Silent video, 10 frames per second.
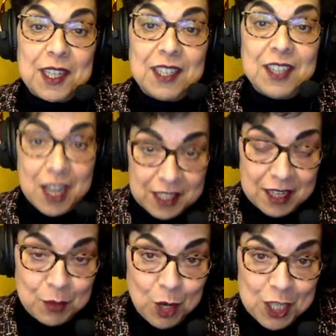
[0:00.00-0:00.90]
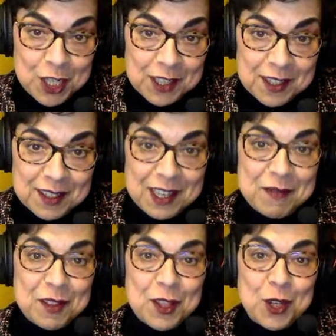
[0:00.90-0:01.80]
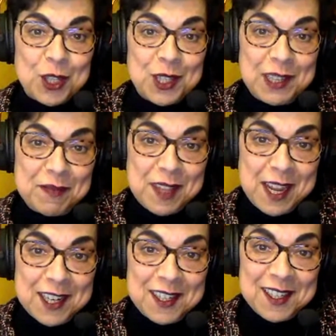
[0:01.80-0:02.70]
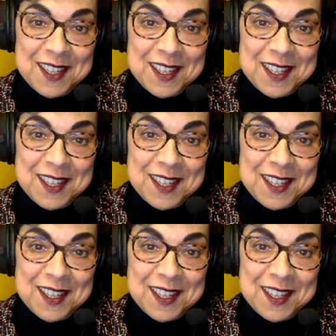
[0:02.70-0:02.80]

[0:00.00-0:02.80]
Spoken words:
not in Washington, even though you live there